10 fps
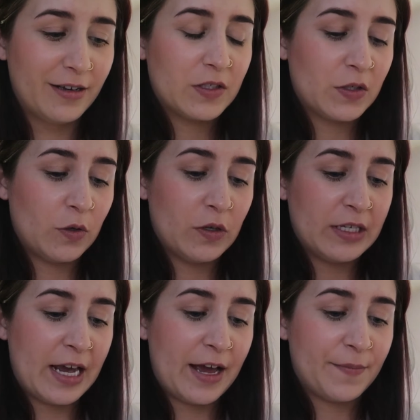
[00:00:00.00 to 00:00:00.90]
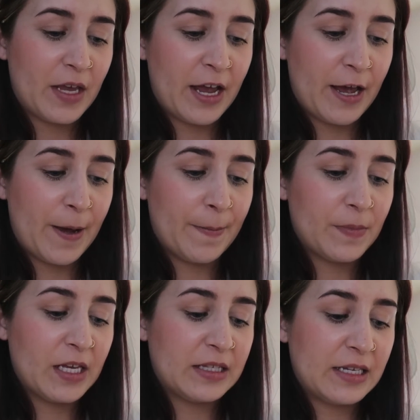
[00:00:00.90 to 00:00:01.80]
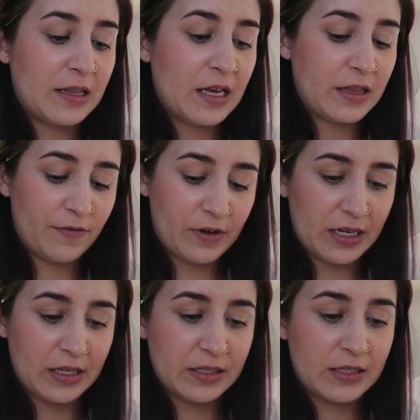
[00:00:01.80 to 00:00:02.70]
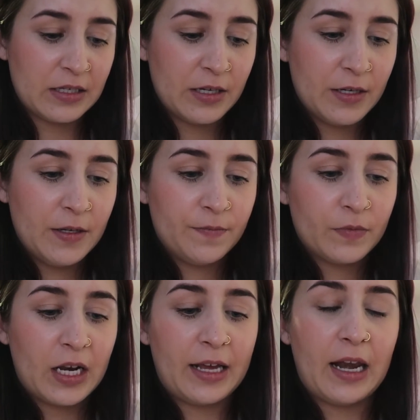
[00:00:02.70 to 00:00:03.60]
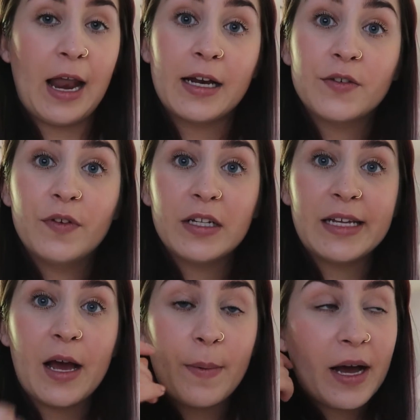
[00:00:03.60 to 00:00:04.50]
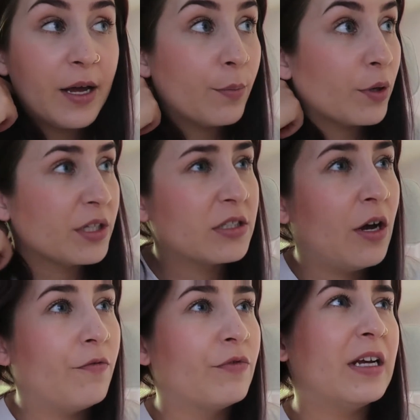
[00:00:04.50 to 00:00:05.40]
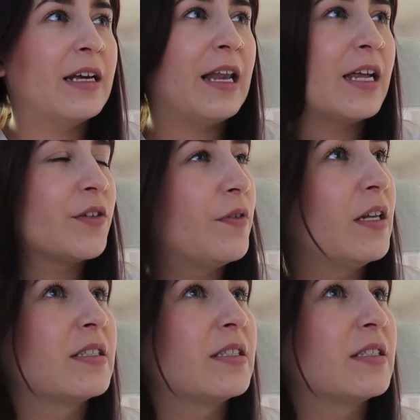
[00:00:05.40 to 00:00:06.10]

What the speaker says: So yeah, it said that there is like landfill nearby, but it's not really a landfill.